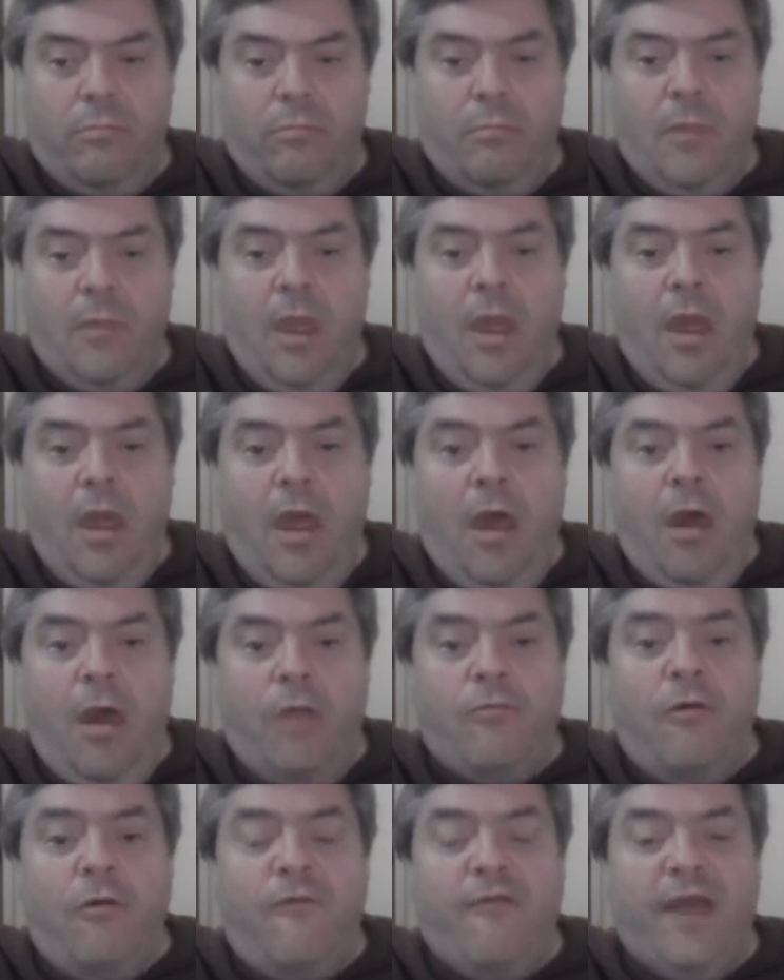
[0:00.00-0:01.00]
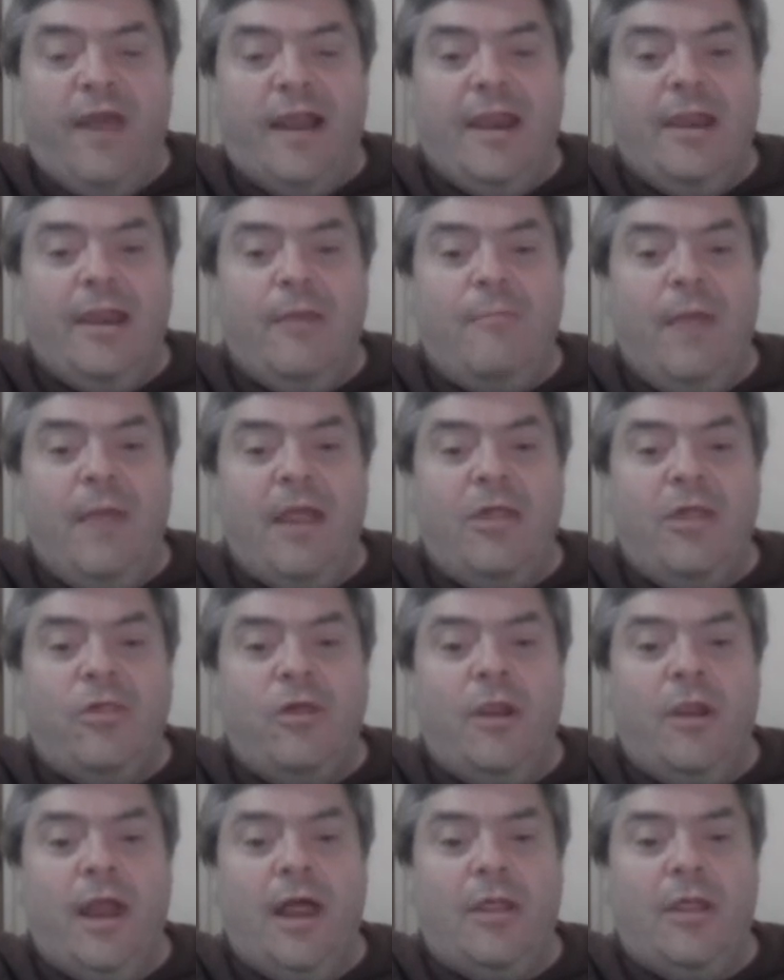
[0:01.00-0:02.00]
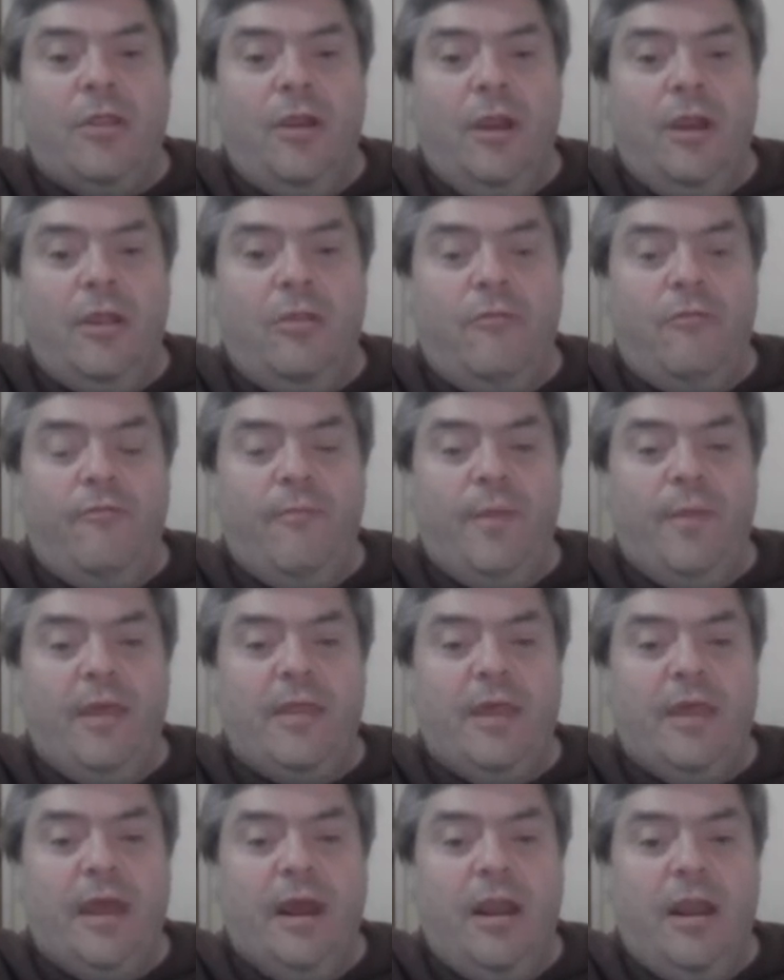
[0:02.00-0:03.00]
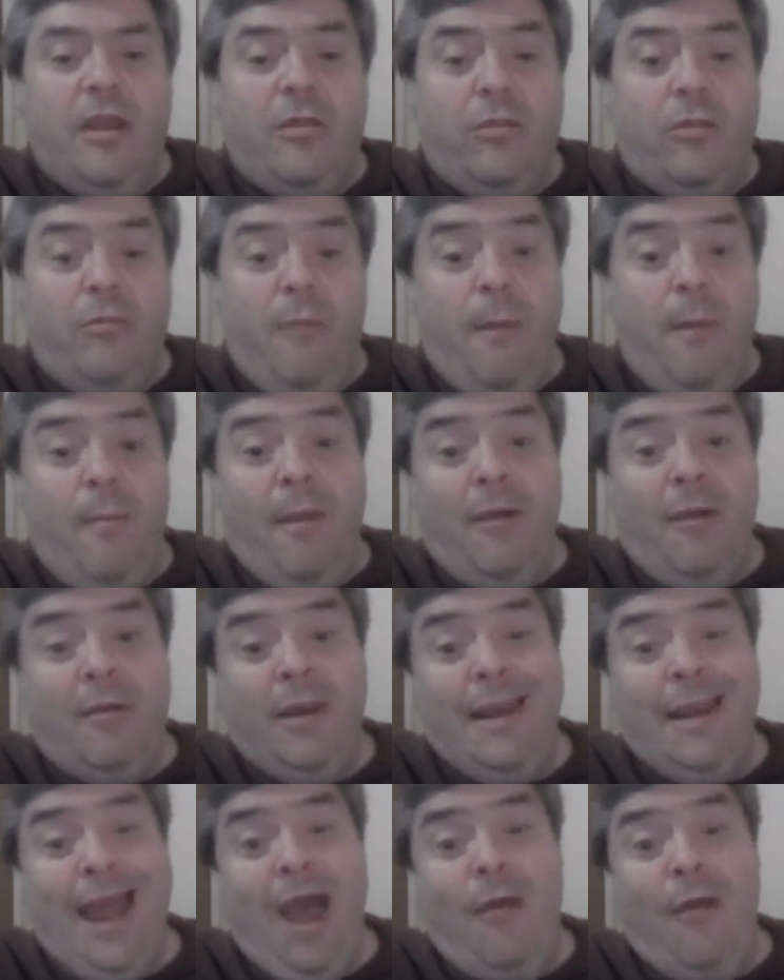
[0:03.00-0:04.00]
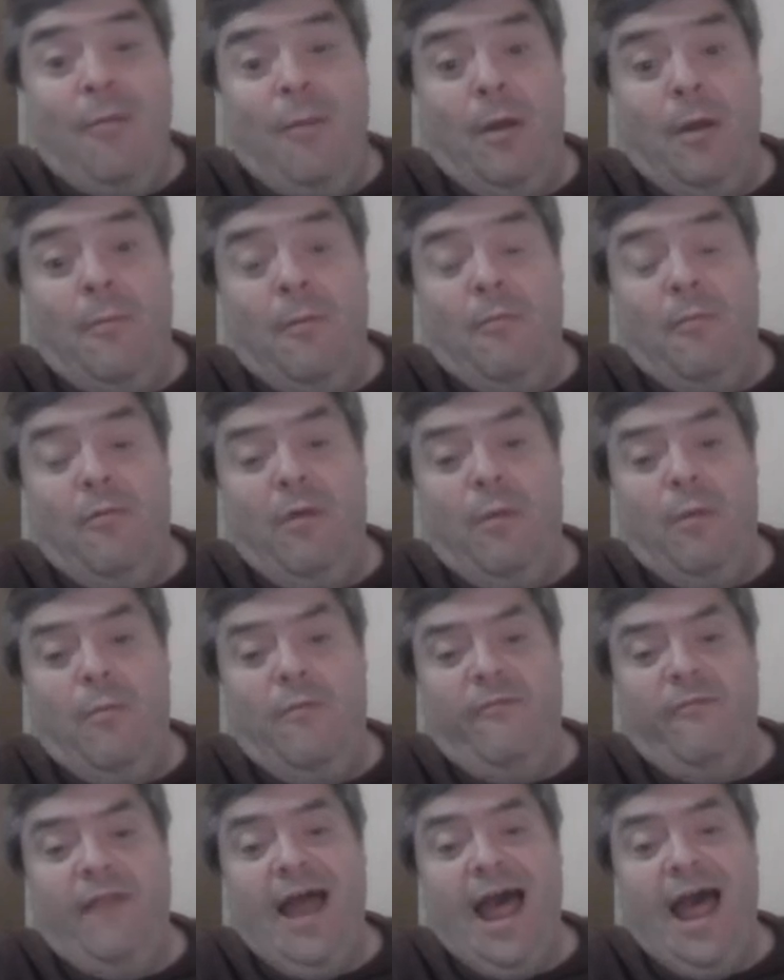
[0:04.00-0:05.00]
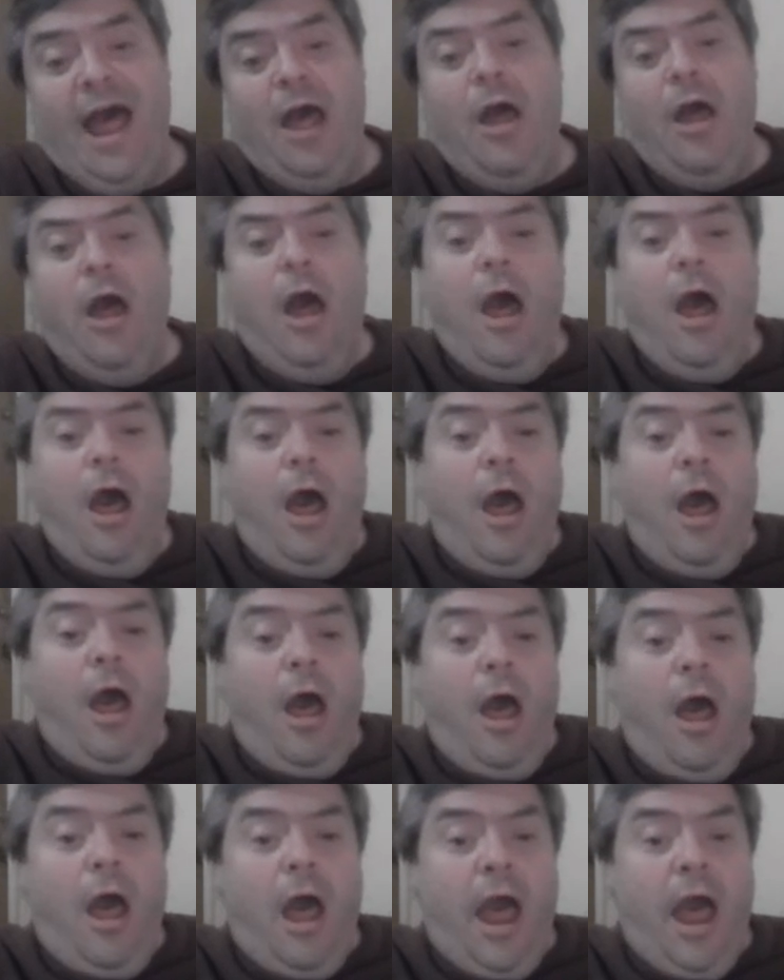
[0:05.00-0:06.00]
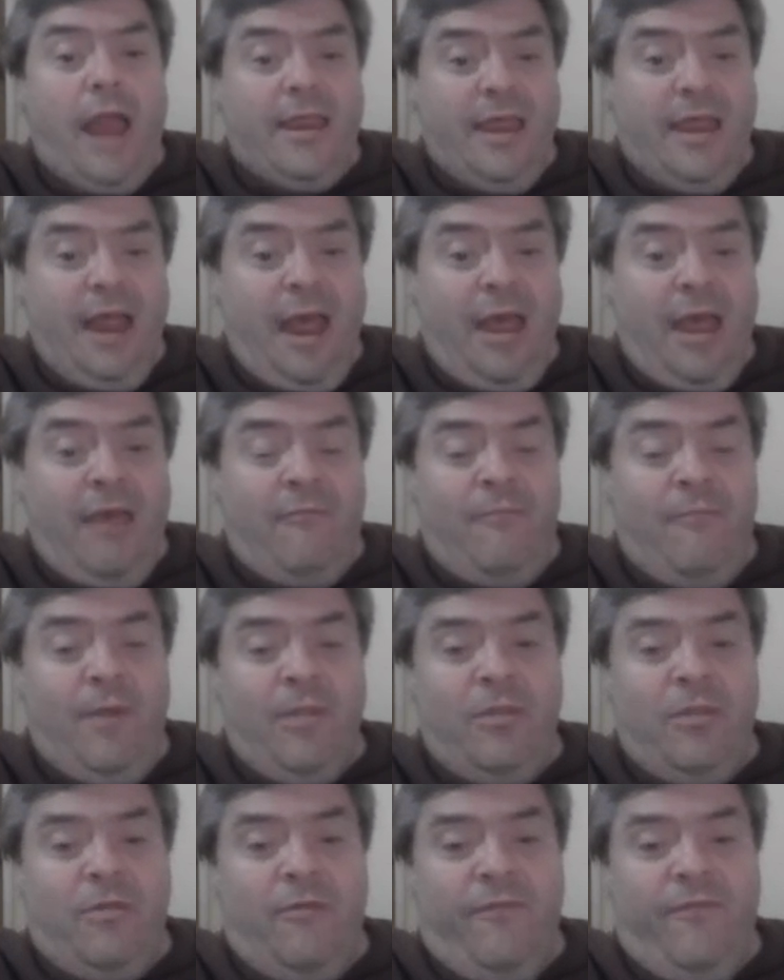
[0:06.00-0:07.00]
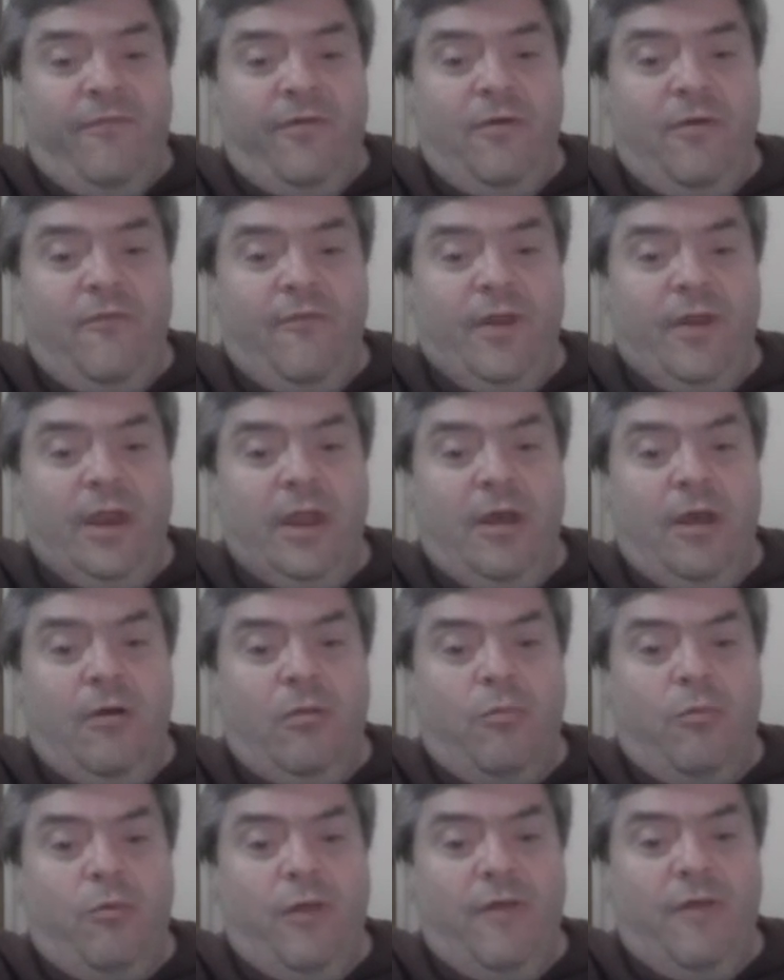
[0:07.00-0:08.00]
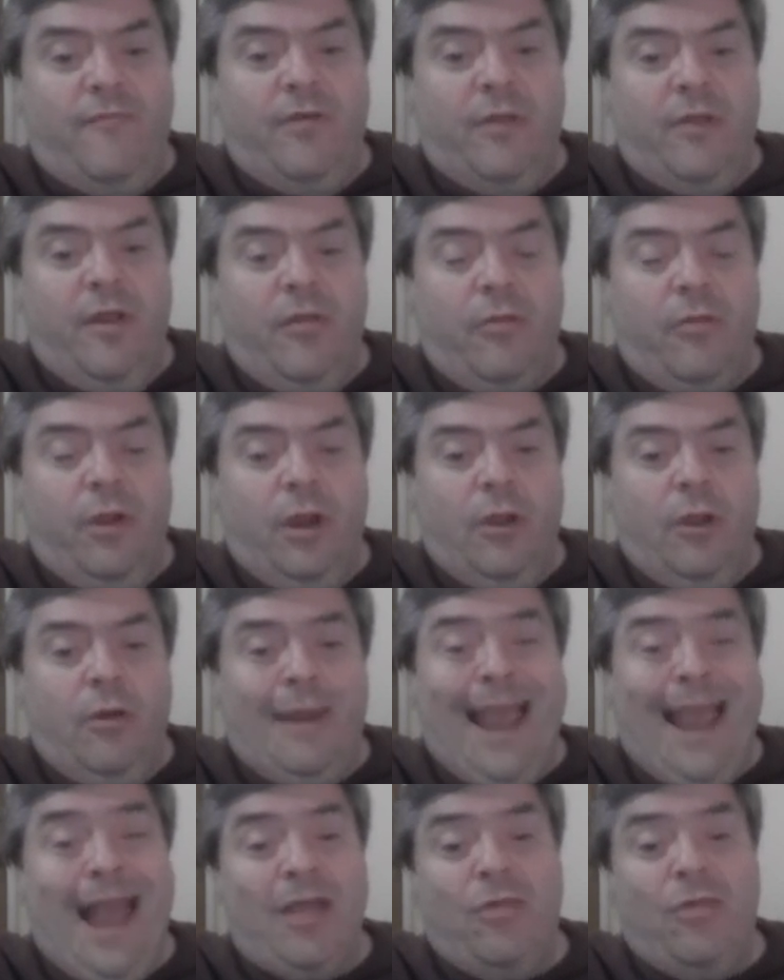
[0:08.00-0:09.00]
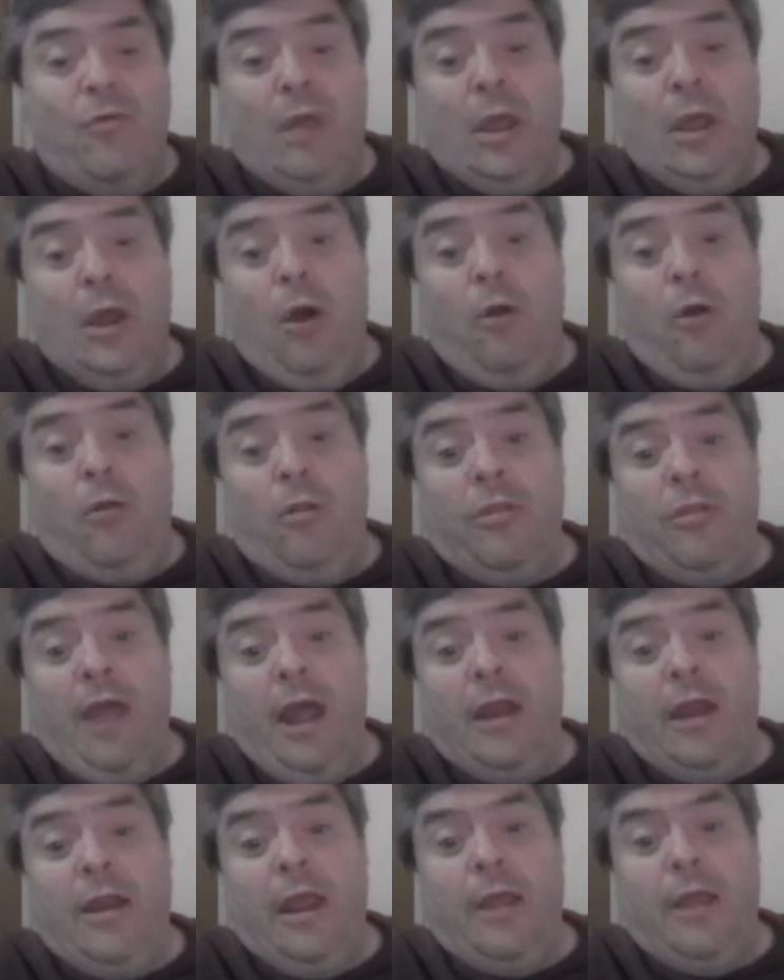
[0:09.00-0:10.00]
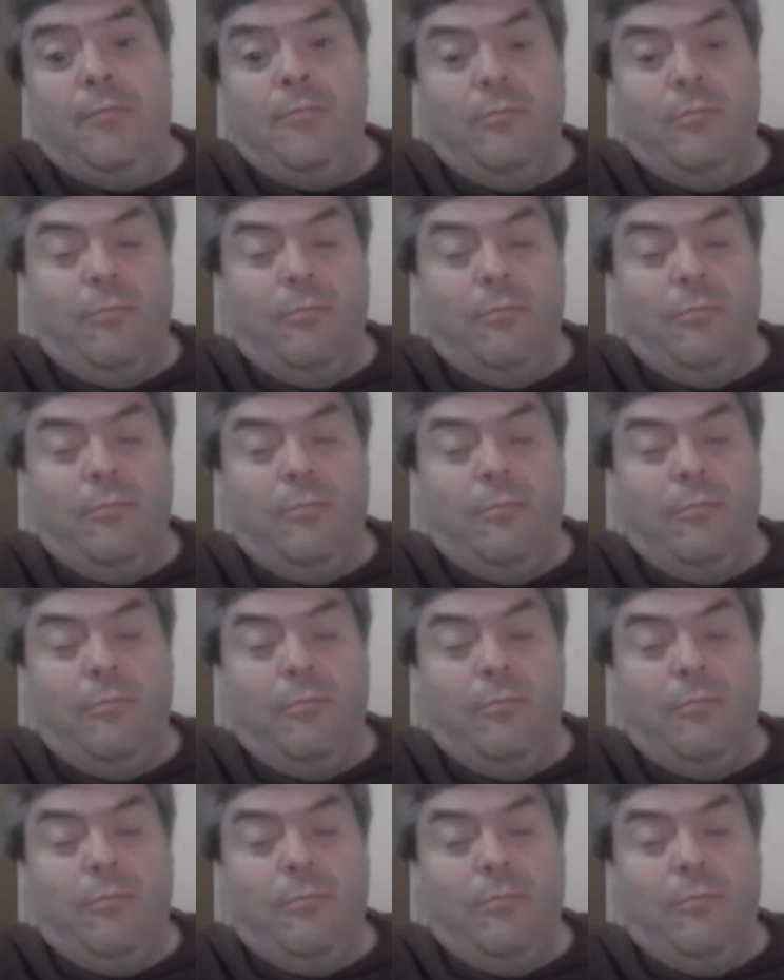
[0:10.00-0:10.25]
There's one thing I didn't mention actually during the meeting, and I just remember about it now in the flat. I've mentioned a few videos previously. I was going to go to Catterick on Saturday.